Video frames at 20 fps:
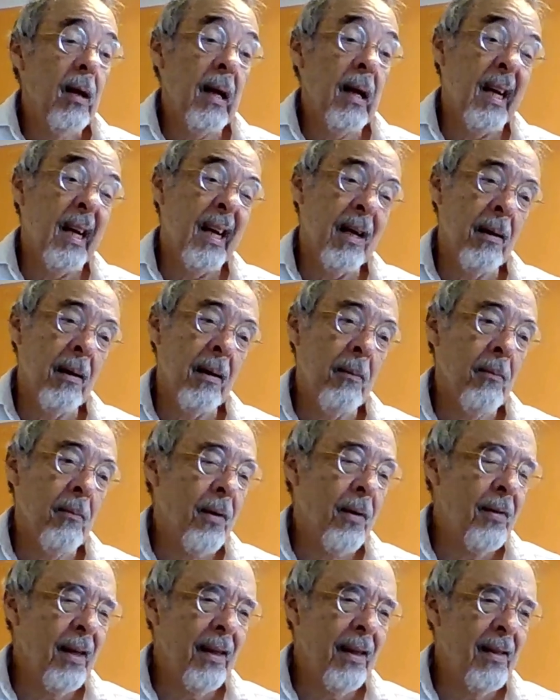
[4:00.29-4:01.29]
I
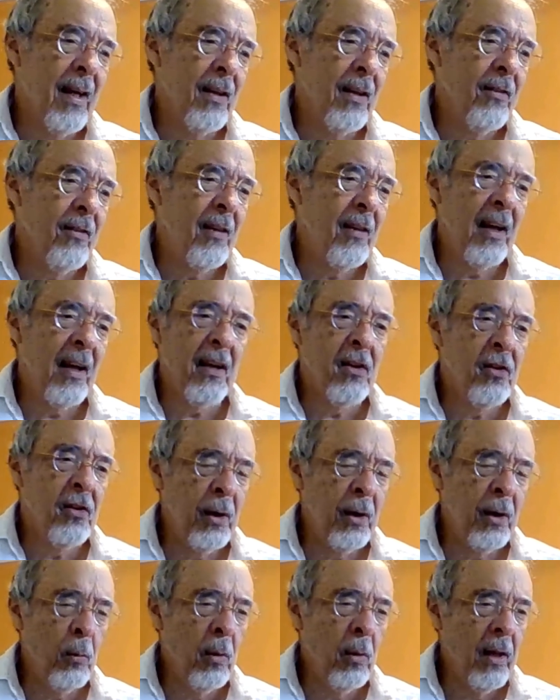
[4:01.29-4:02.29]
think that 2nd
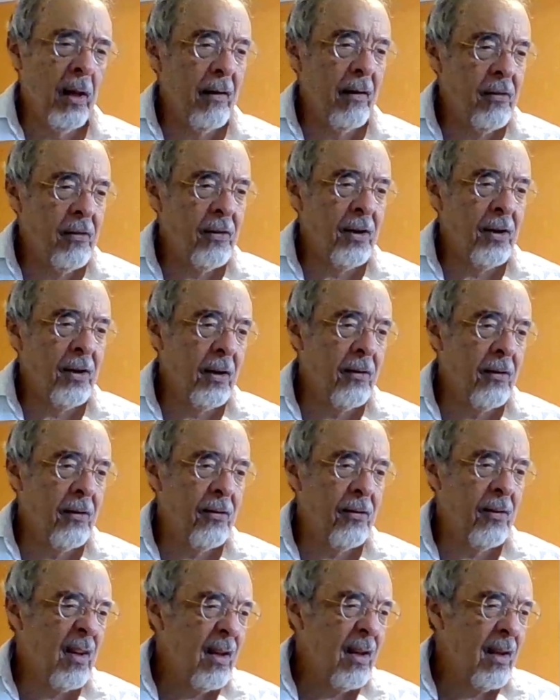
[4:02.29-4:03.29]
G will have 6